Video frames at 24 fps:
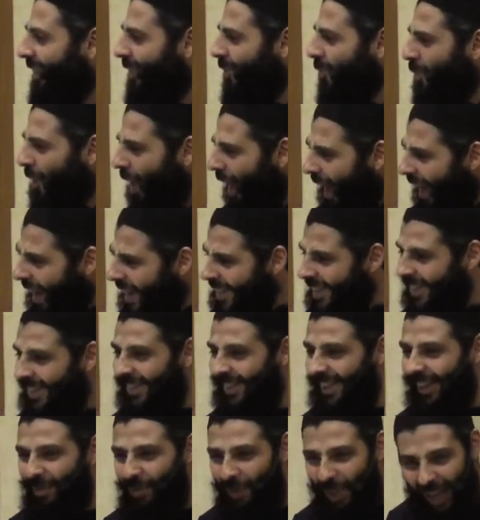So we ask,
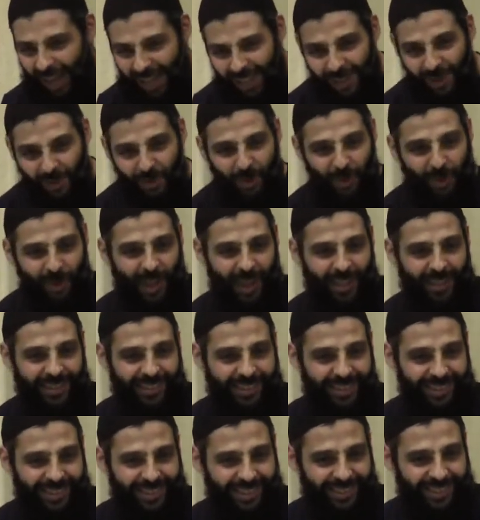we ask for
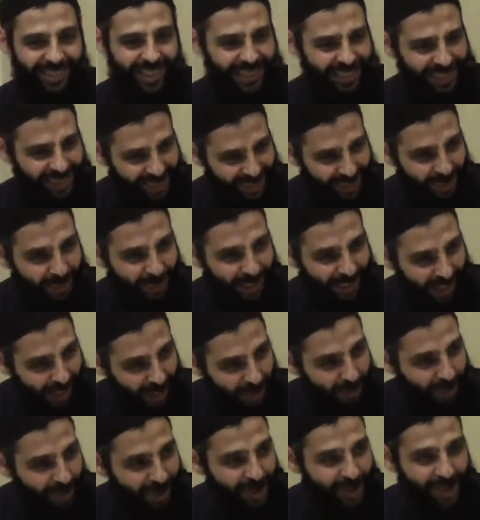that. That is something
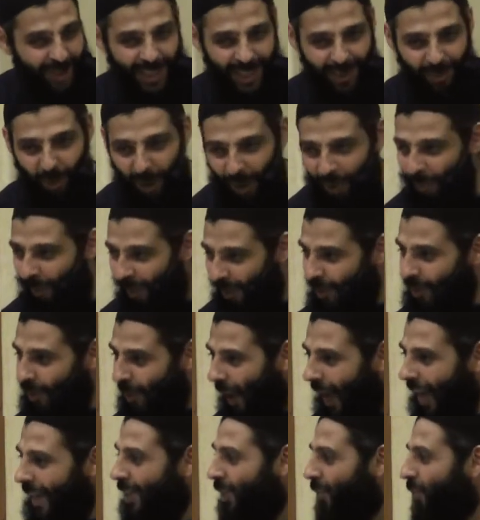I personally, I want
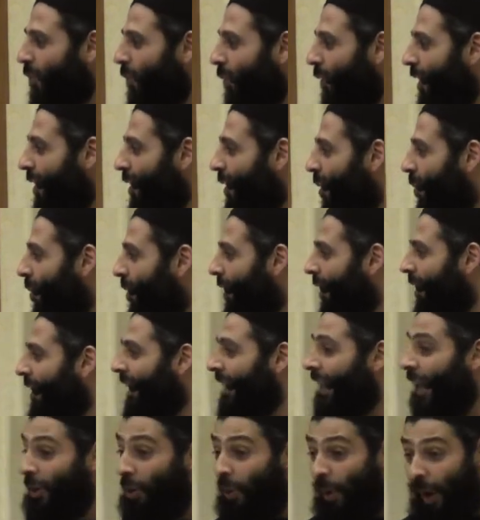to ask for this Ramadan,
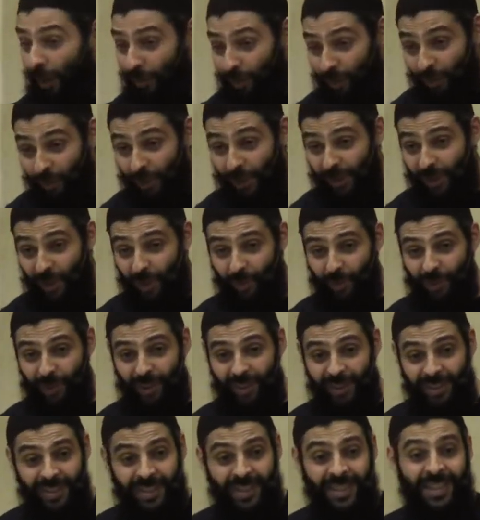that I go out of this
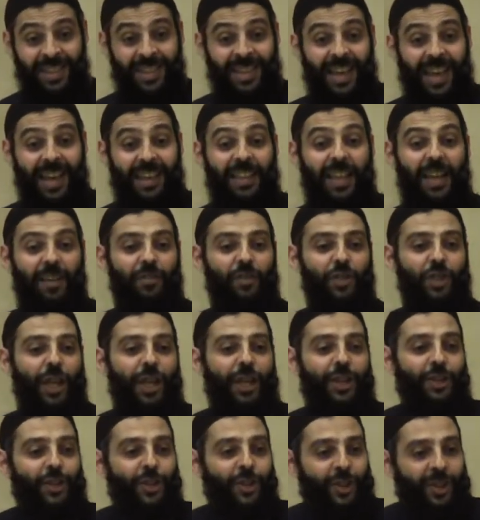Ramadan and I have
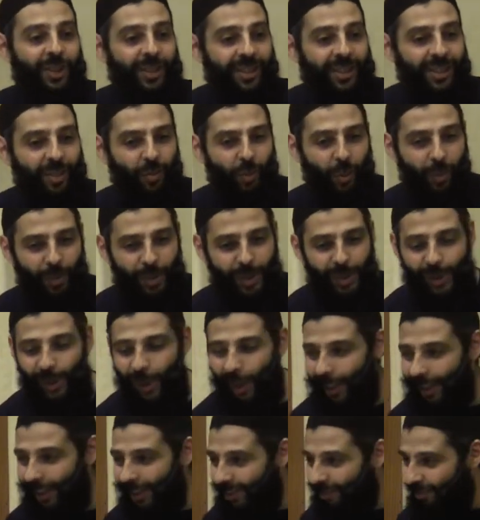changed from
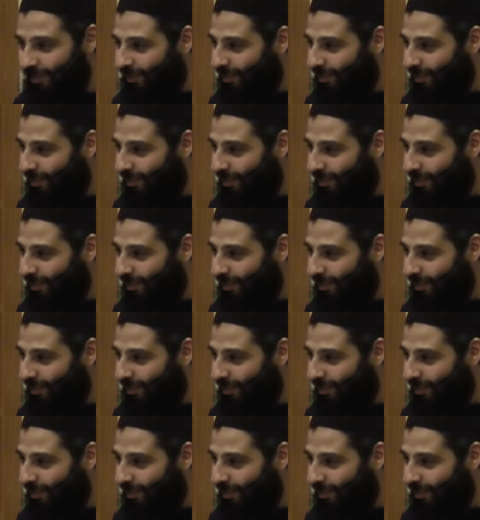inside.